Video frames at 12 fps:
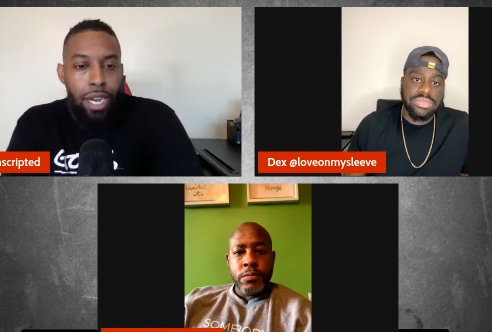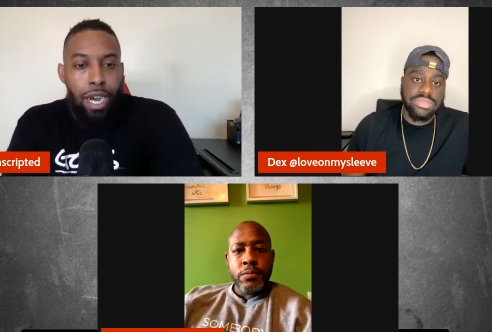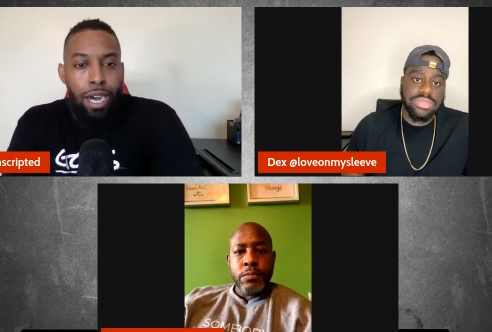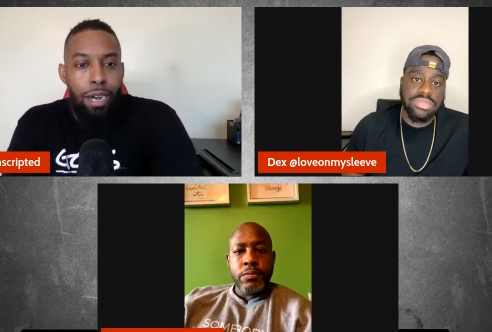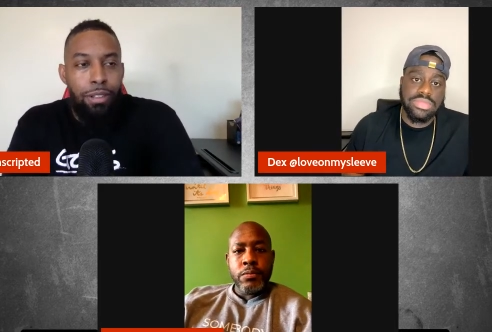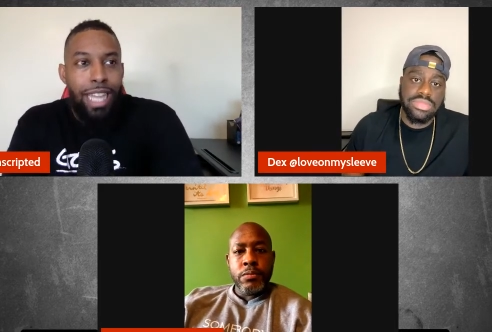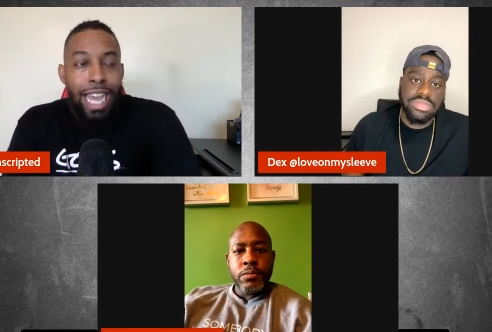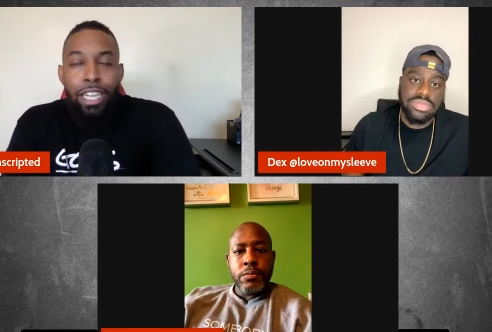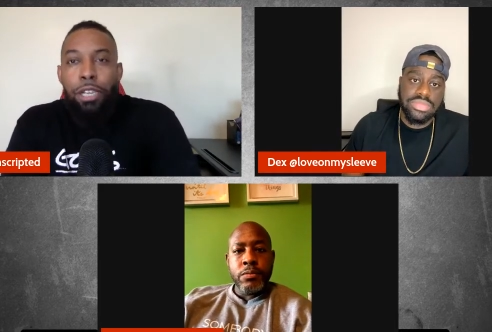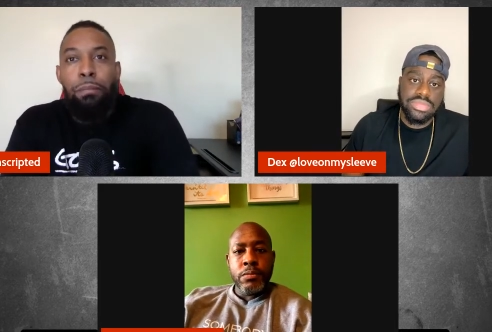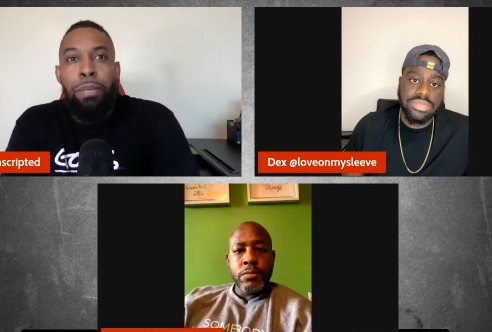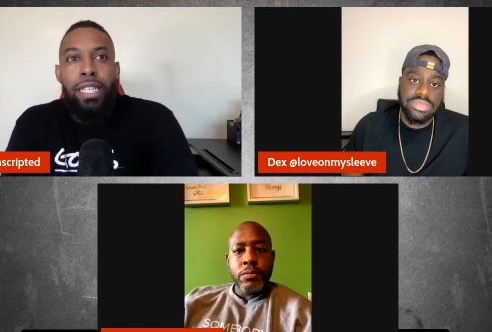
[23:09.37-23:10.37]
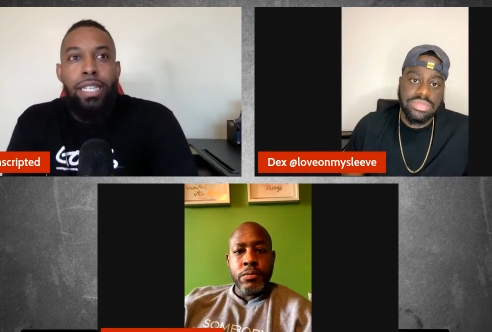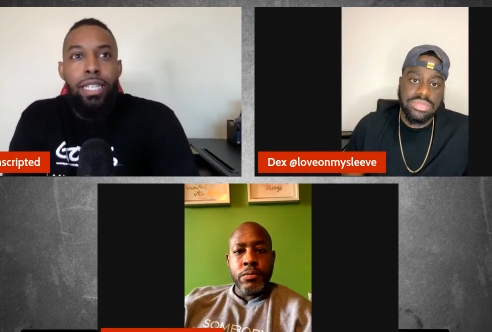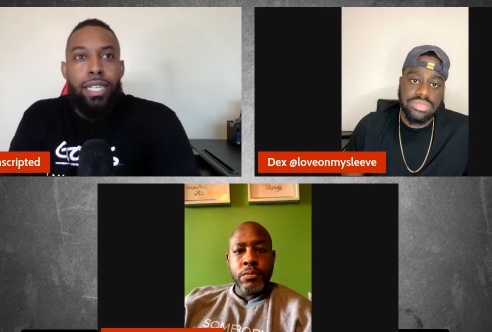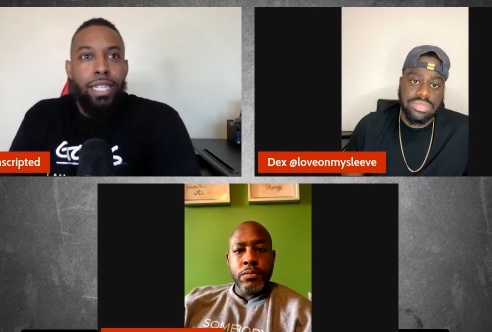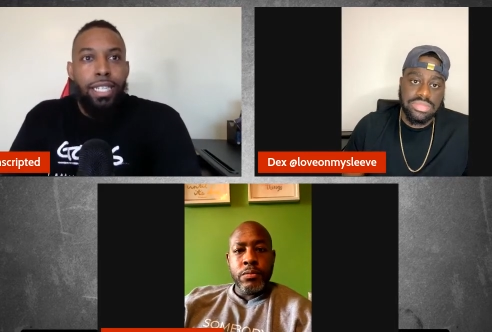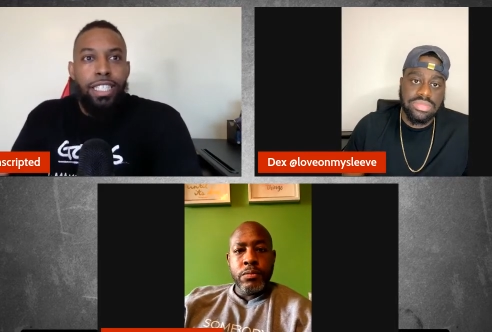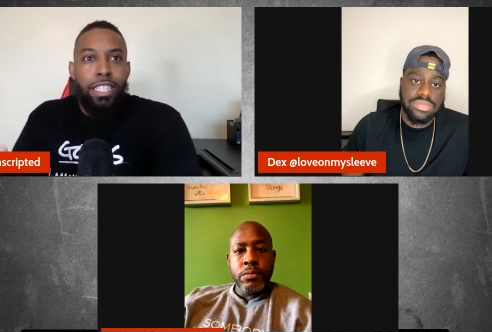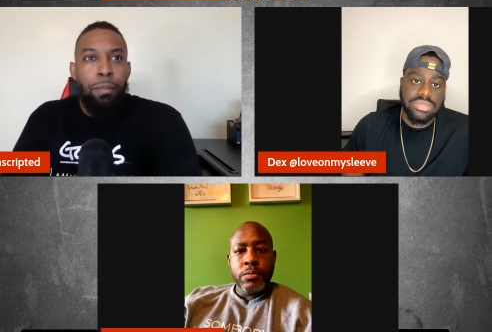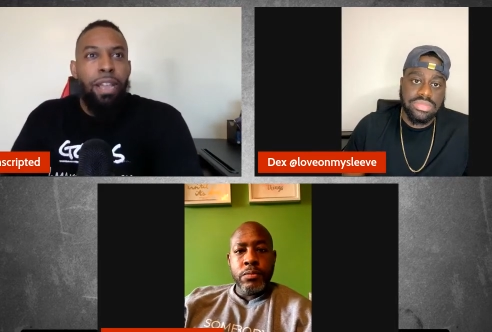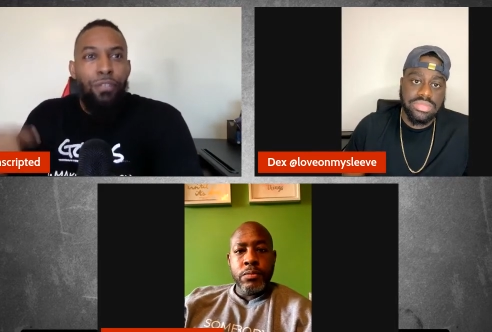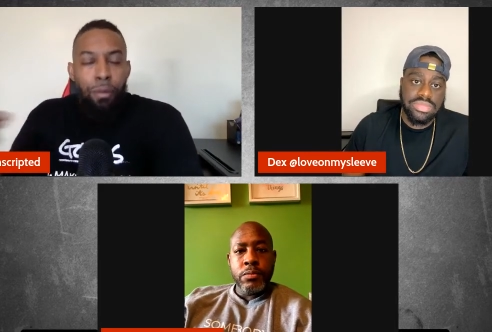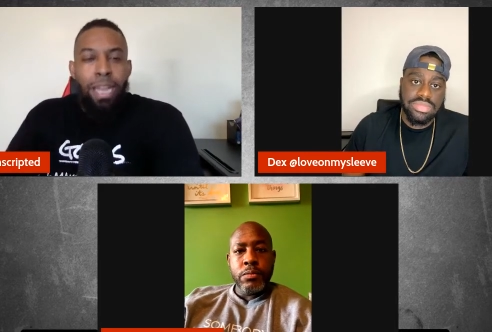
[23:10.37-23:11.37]
Speaker 1: uh, that could be some
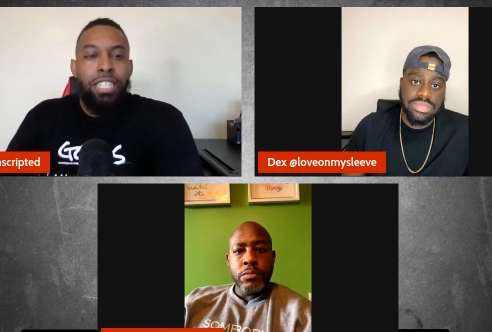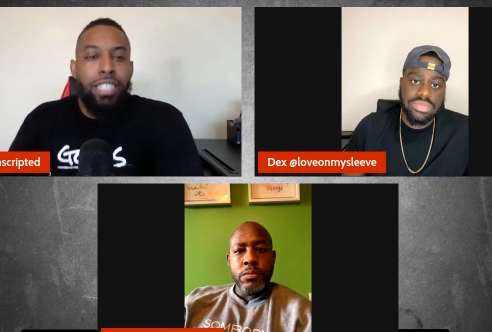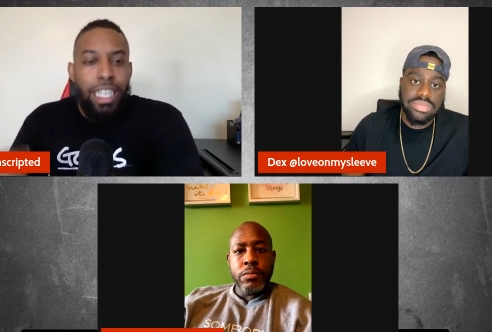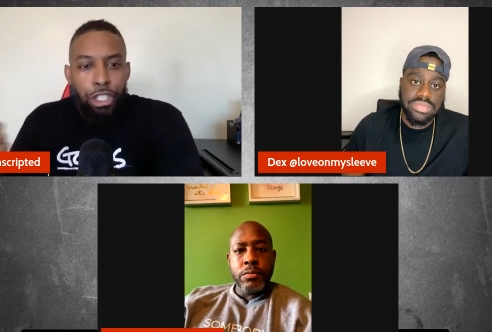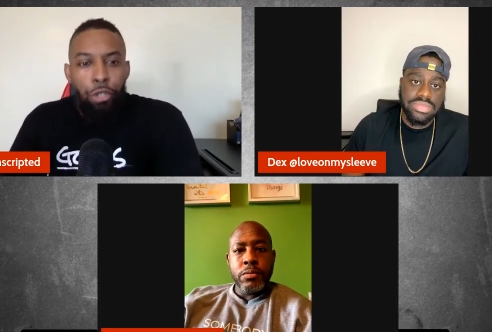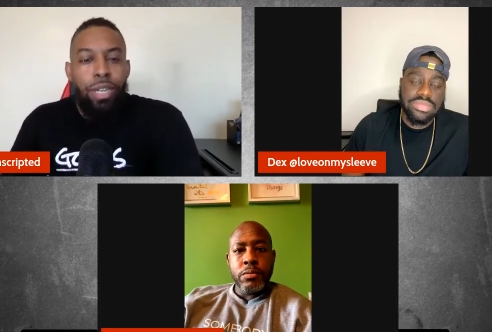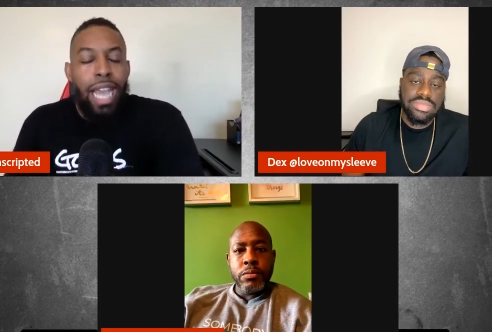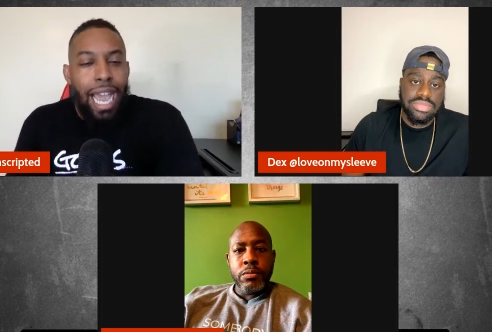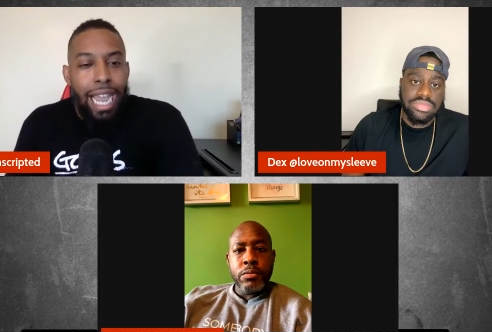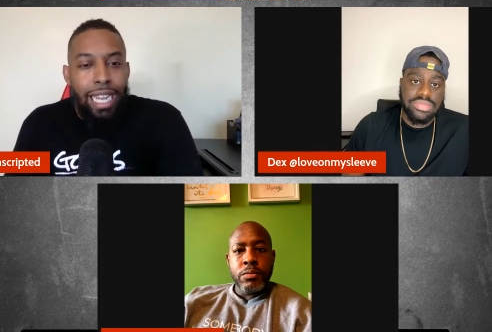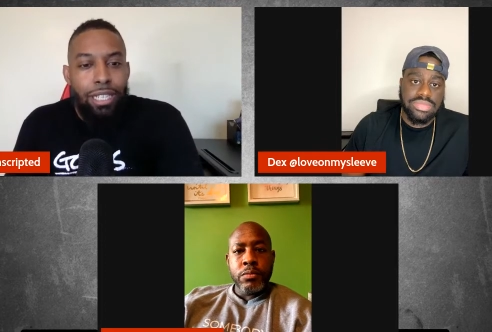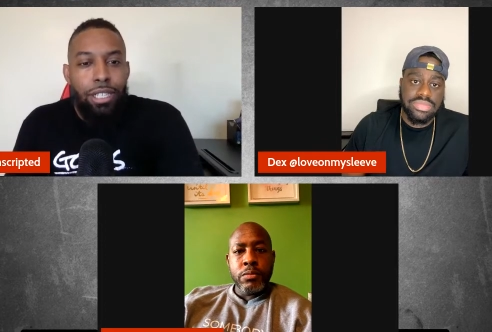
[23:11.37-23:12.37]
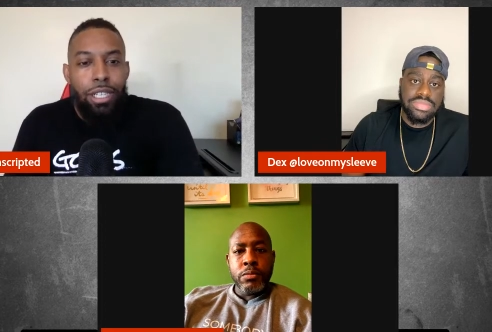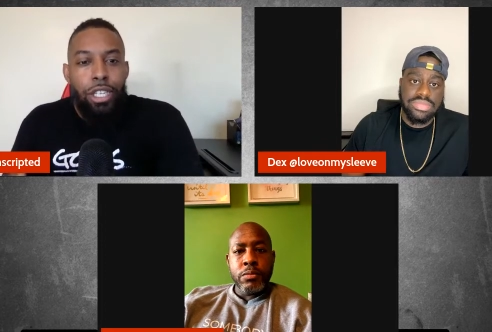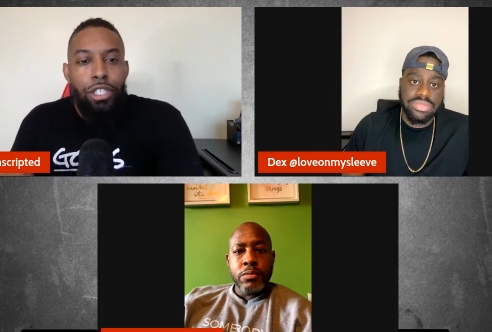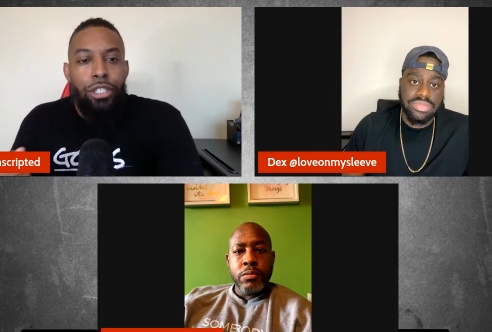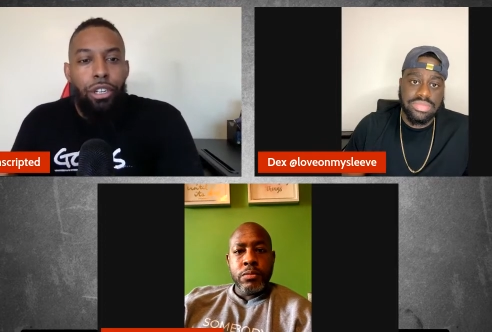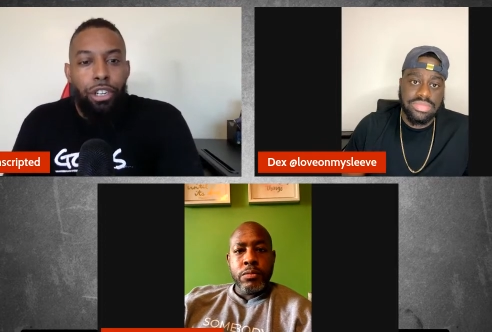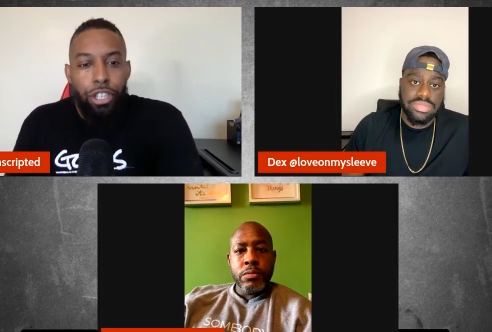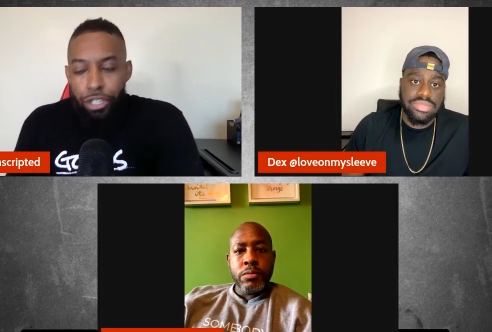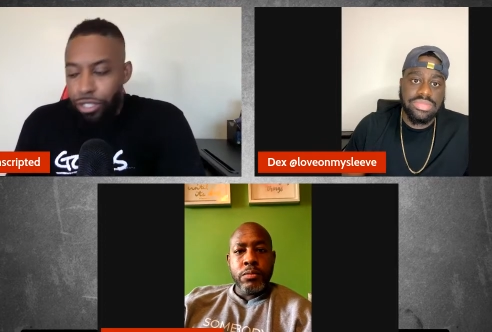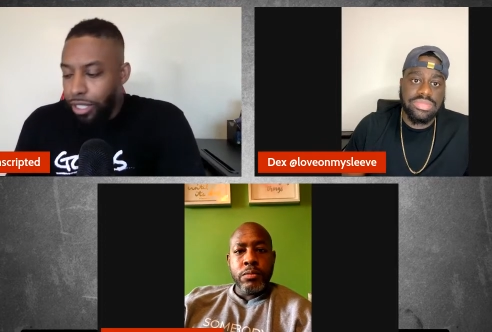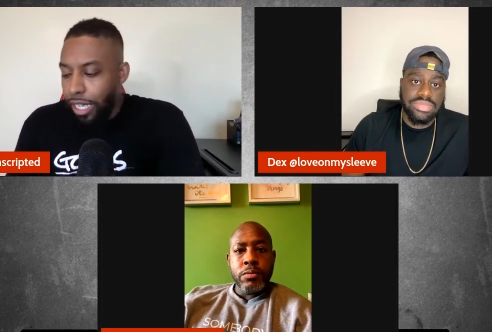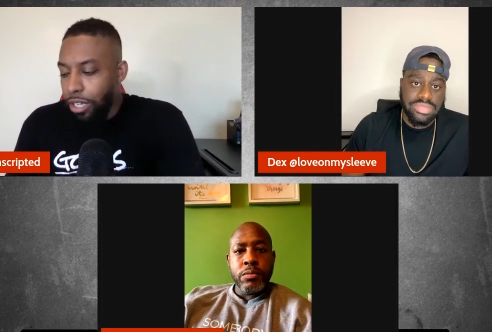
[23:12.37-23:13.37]
information that you gained during
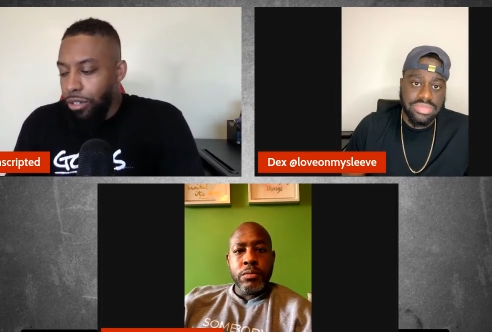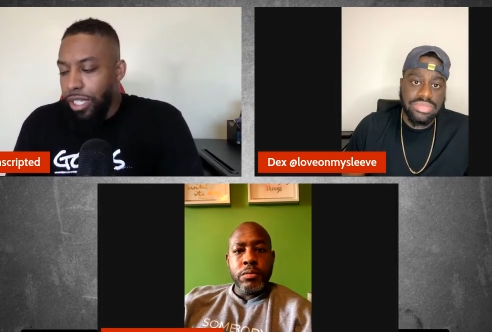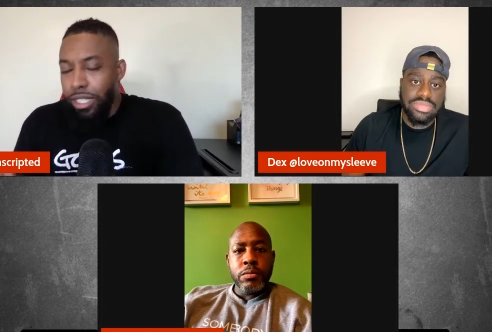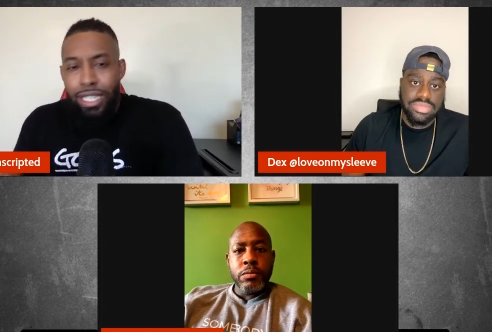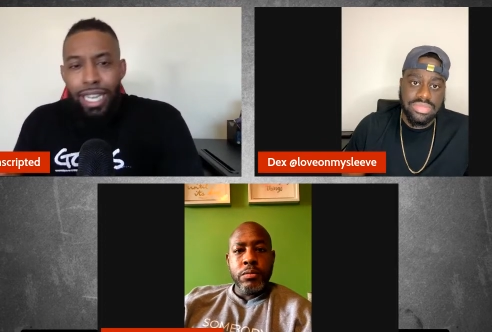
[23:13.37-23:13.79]
your singleness.